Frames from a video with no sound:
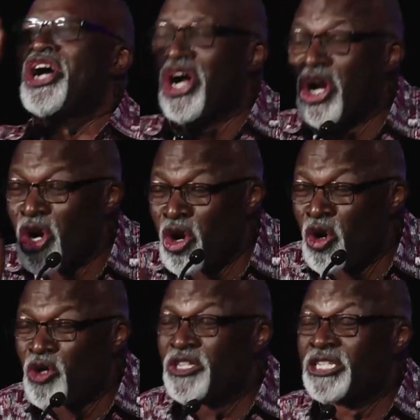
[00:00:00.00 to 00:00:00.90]

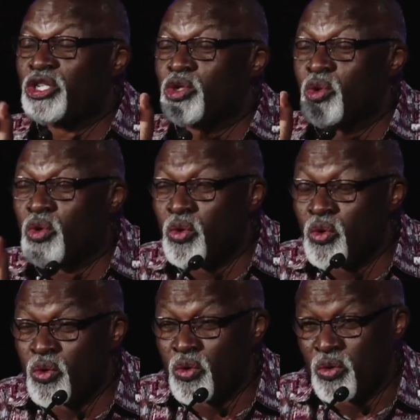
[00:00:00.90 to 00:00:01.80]
closed to
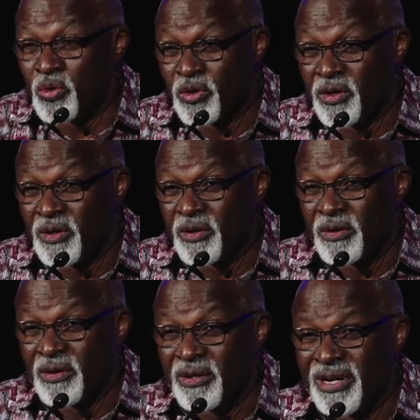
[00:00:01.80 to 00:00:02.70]
who?
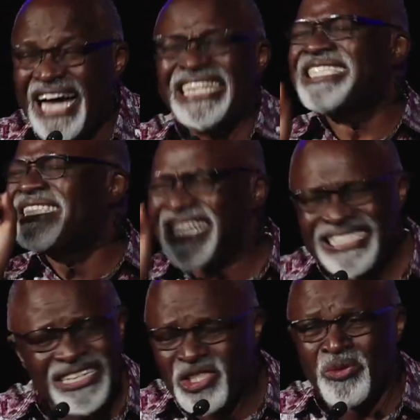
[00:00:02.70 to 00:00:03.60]
And it's
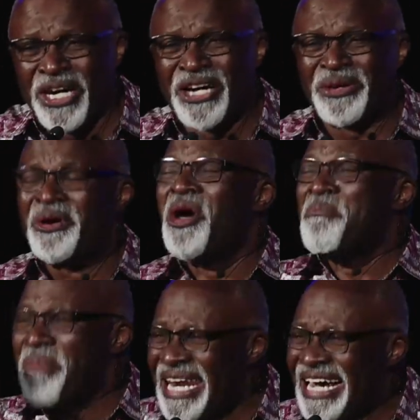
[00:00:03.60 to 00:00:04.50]
just as well,
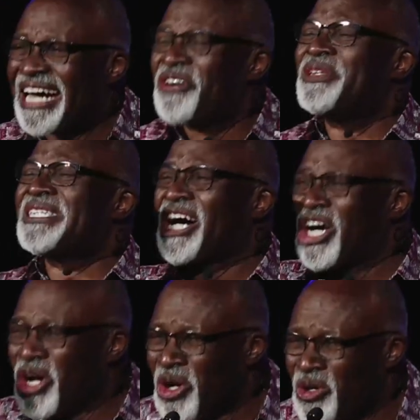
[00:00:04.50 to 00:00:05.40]
many countries are
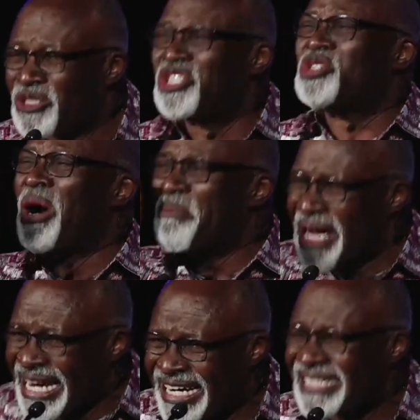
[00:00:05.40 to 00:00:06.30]
closed to
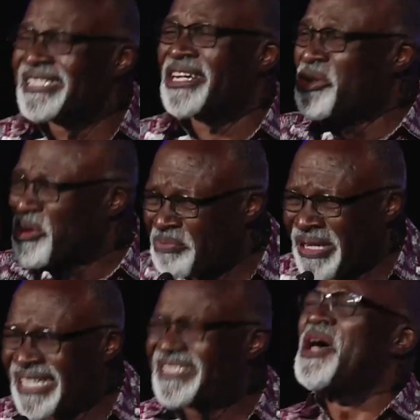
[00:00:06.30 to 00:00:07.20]
Americans and
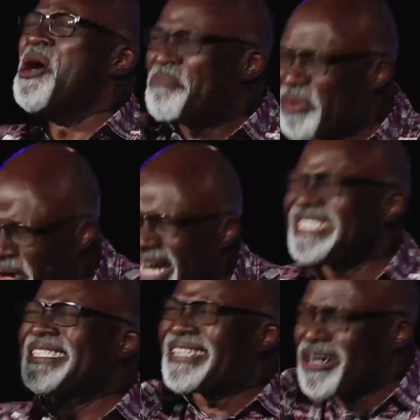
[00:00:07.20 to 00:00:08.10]
Europeans.
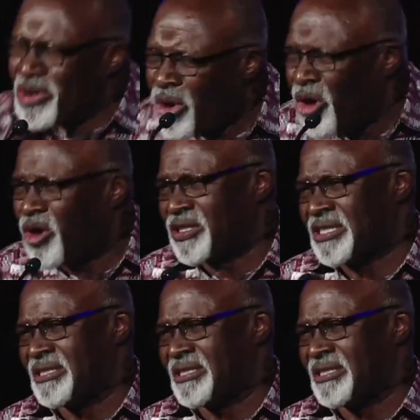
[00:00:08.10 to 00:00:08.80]
Praise the Lord.